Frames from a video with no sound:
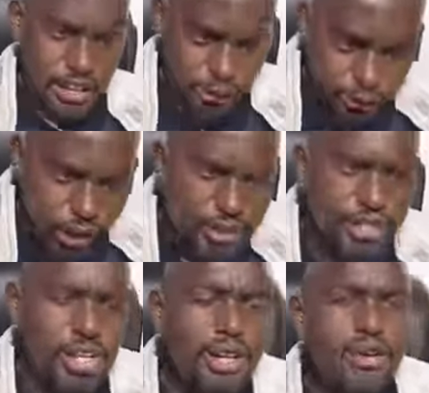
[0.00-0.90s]
the
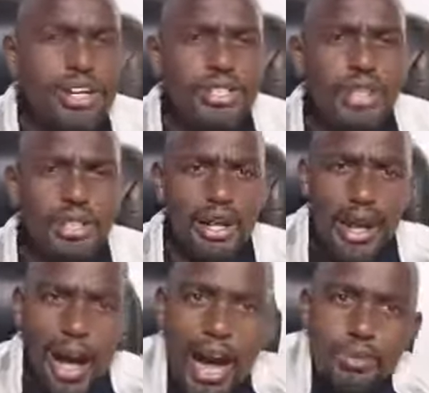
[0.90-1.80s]
fourth generation,
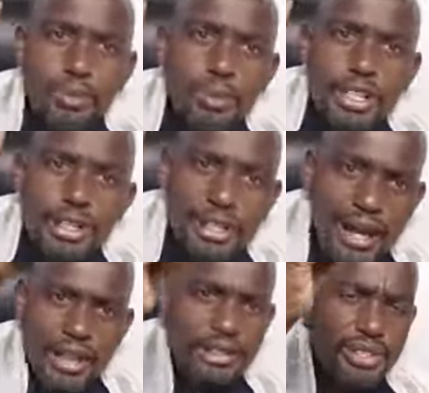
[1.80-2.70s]
up to the
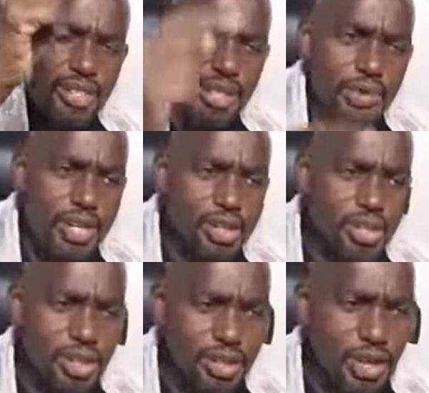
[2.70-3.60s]
tenth
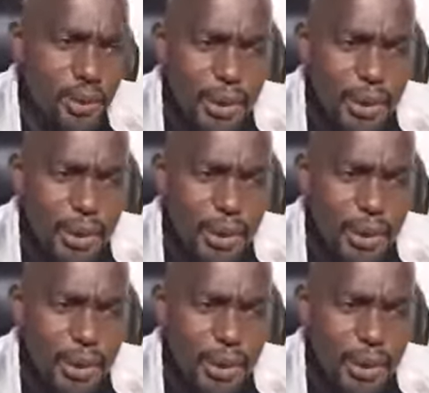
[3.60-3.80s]
generation.